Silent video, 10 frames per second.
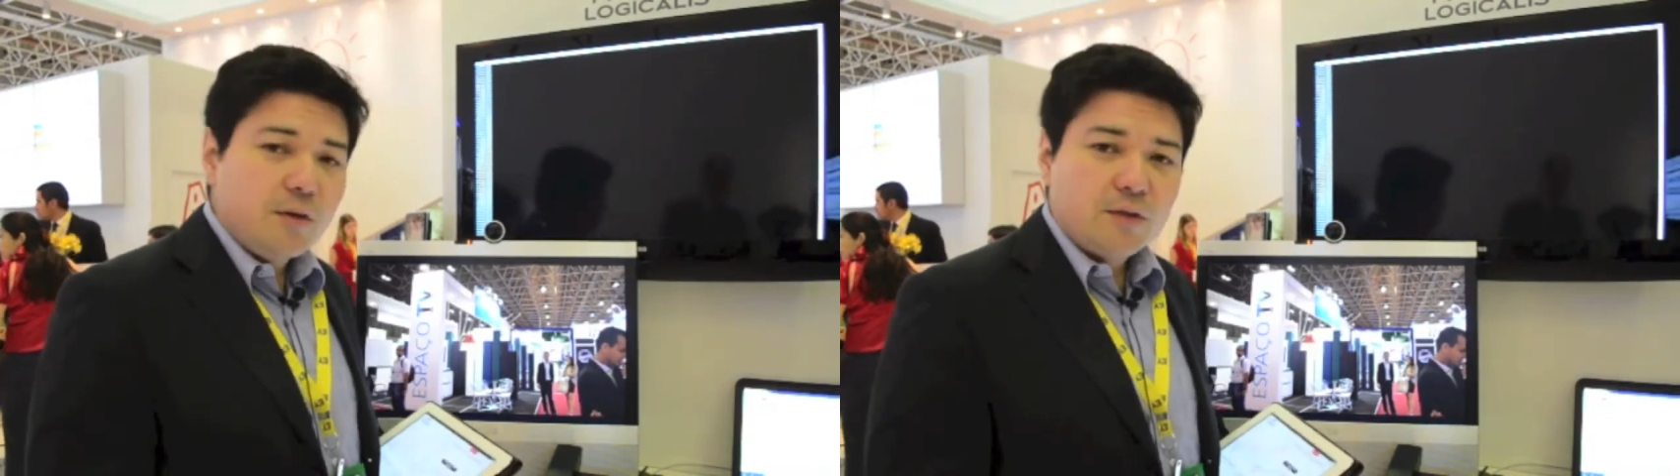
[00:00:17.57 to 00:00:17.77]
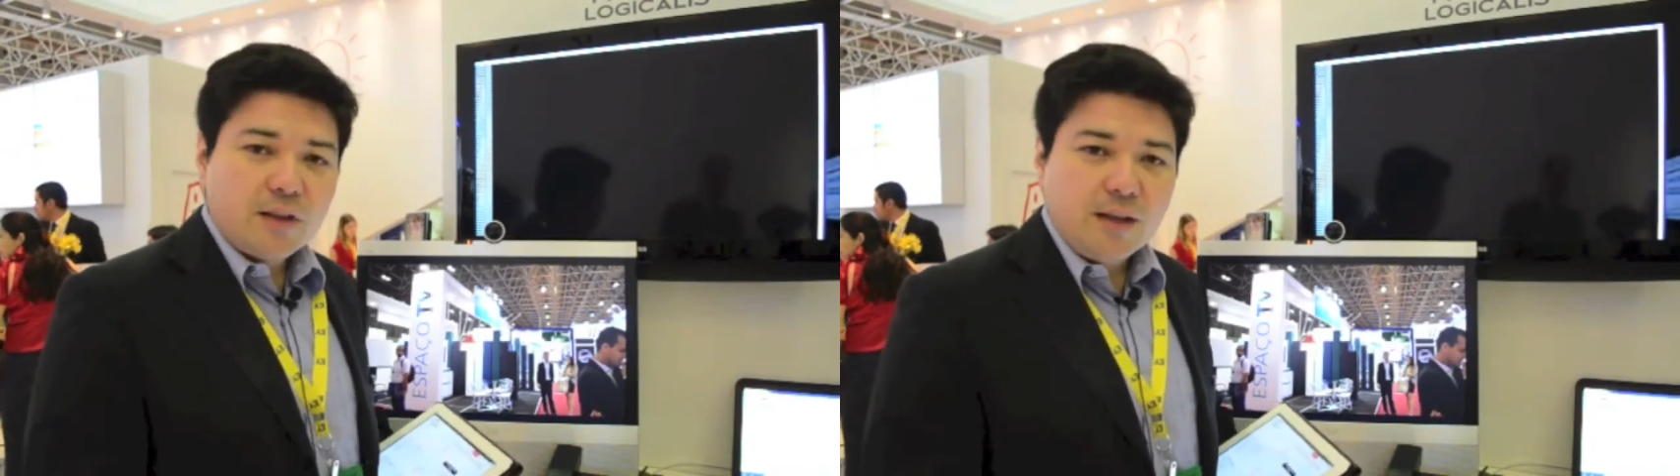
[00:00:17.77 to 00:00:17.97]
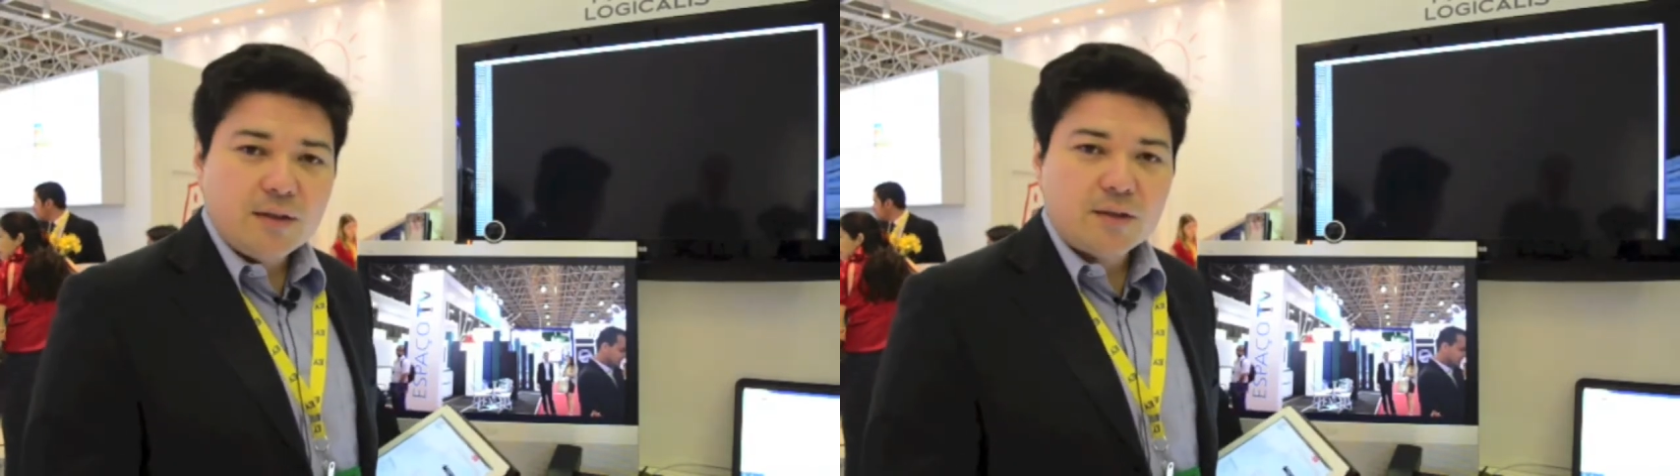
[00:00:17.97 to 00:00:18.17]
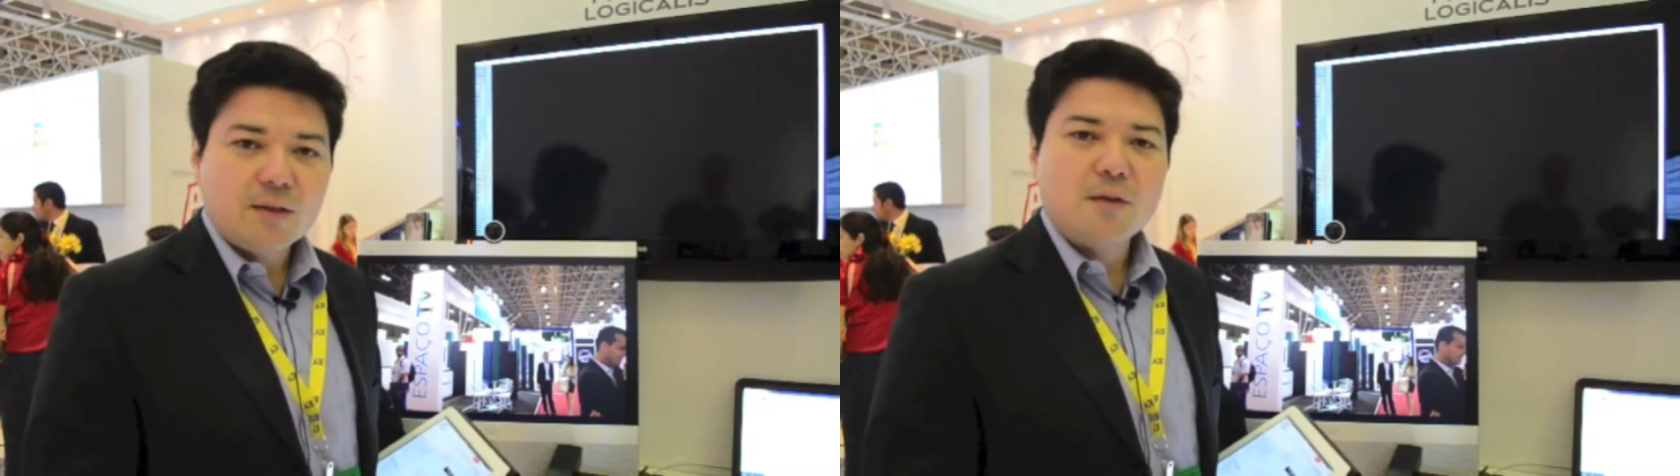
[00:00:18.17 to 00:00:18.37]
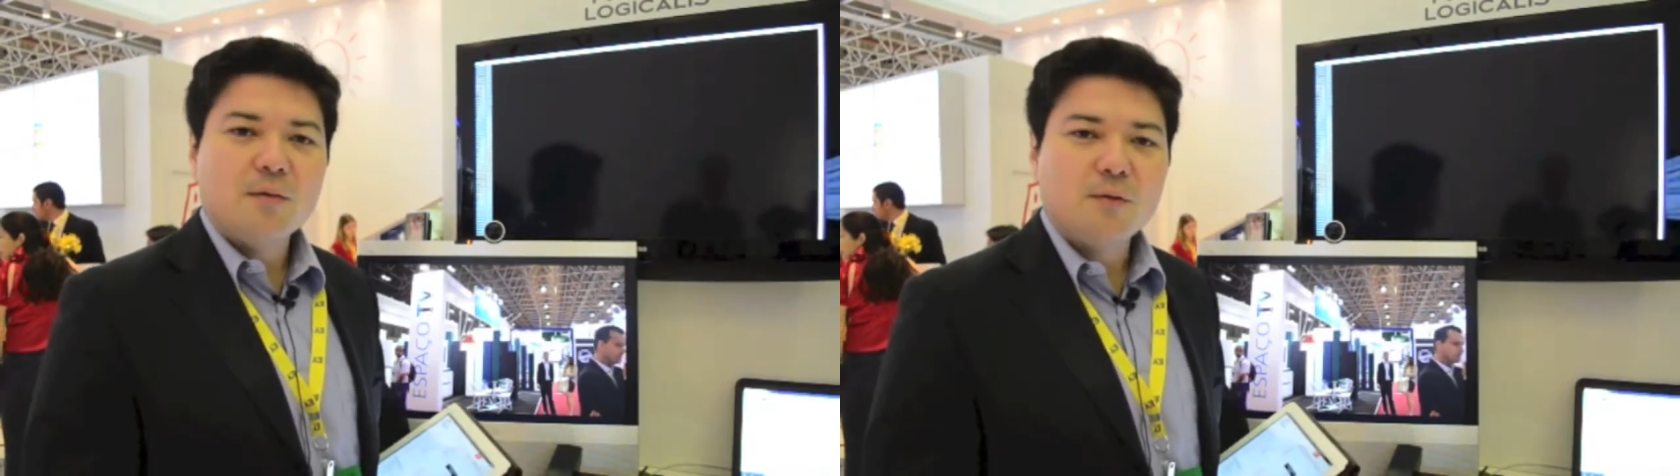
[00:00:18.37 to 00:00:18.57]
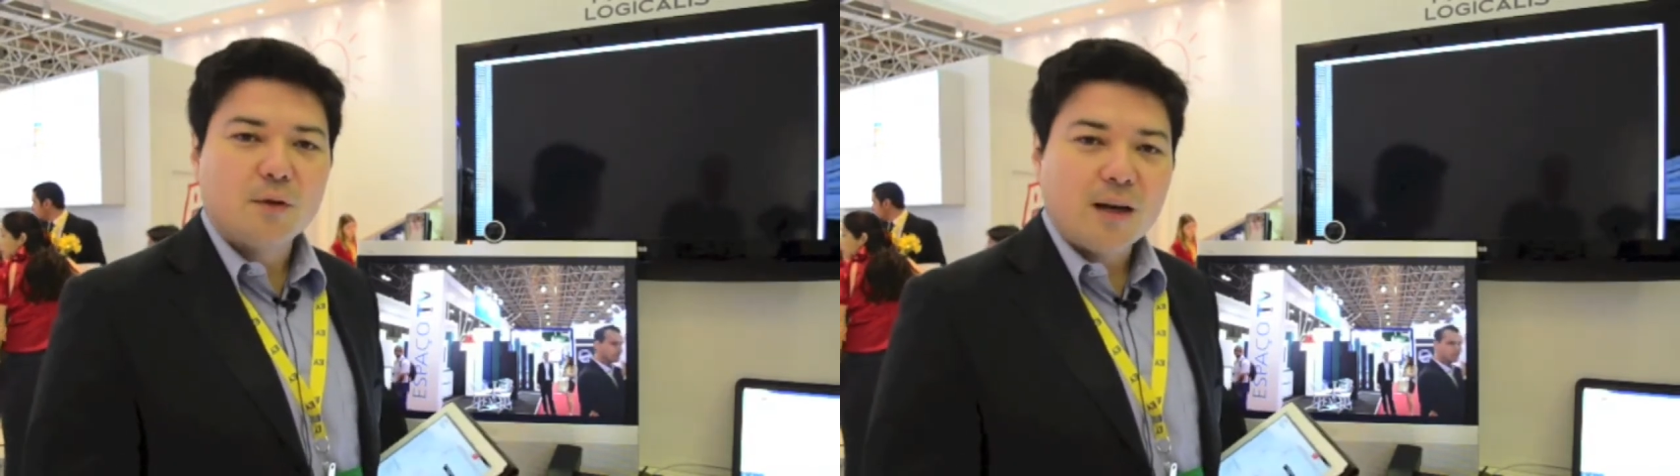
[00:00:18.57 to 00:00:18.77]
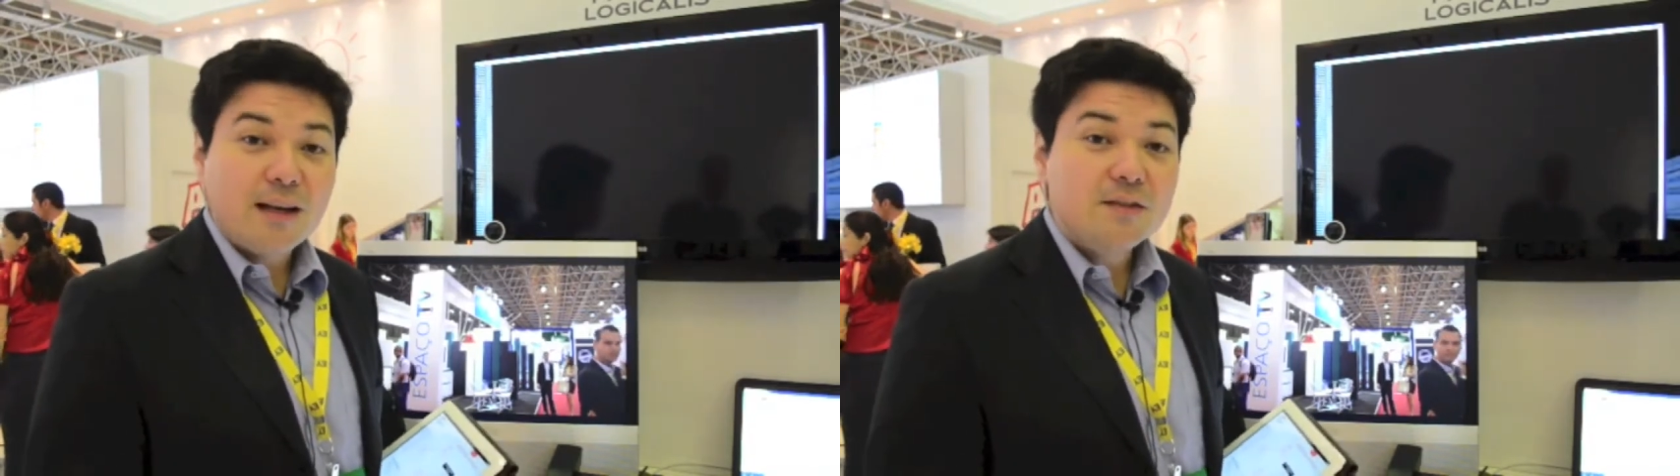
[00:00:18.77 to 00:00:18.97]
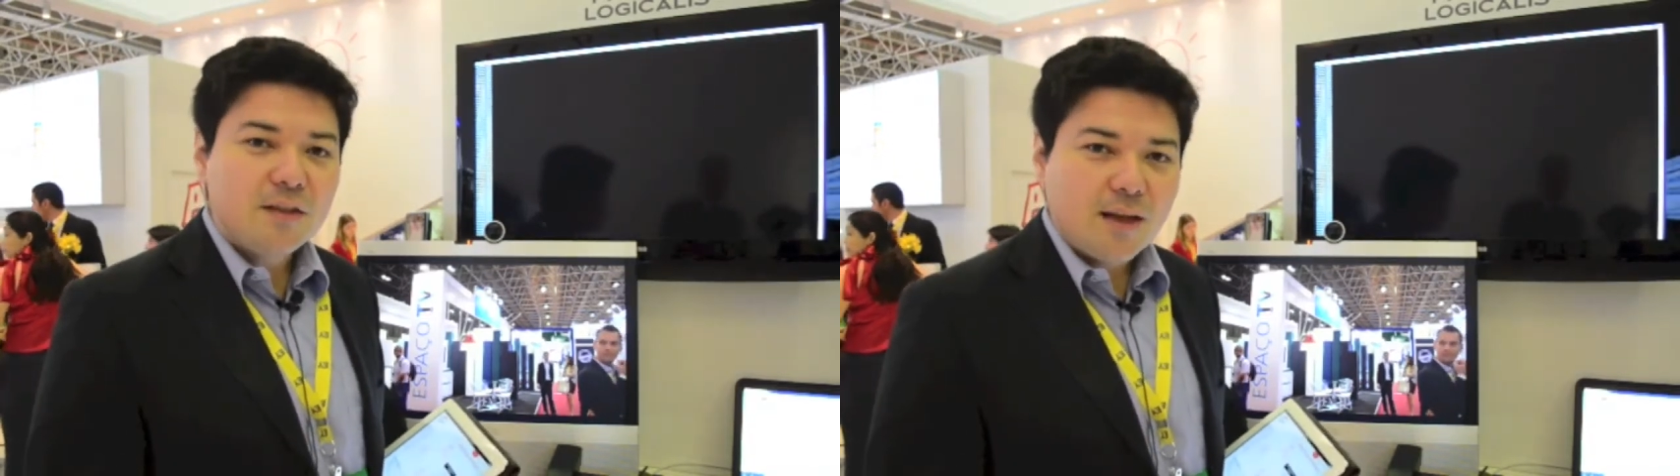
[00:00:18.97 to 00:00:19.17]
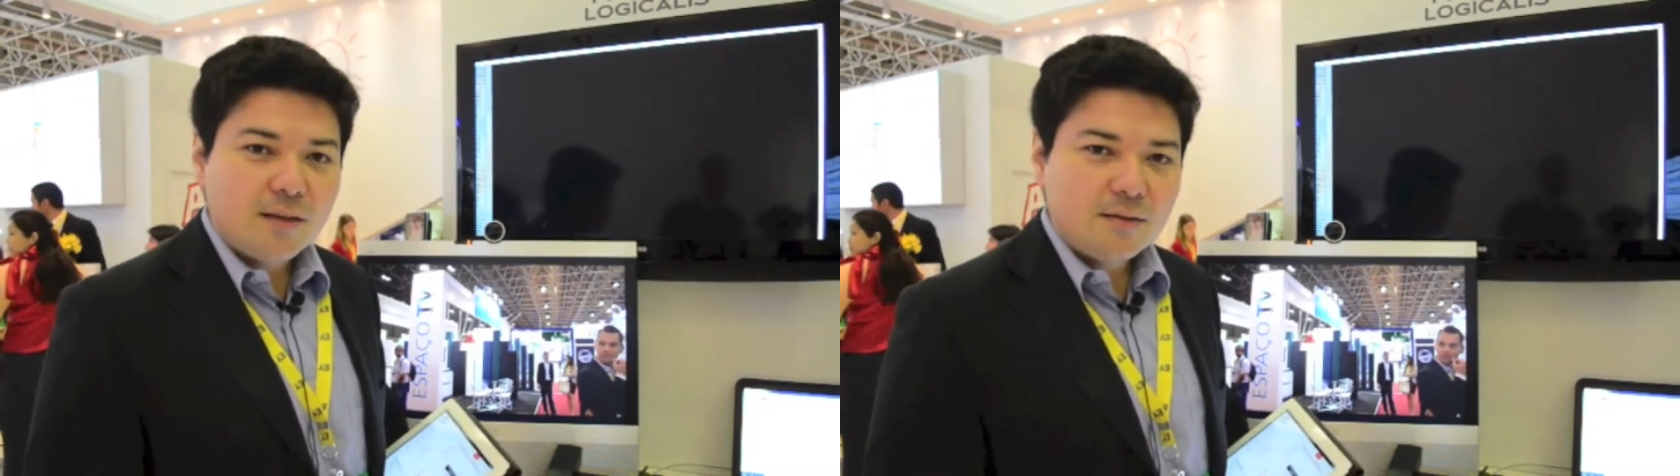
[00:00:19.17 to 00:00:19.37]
case for SDN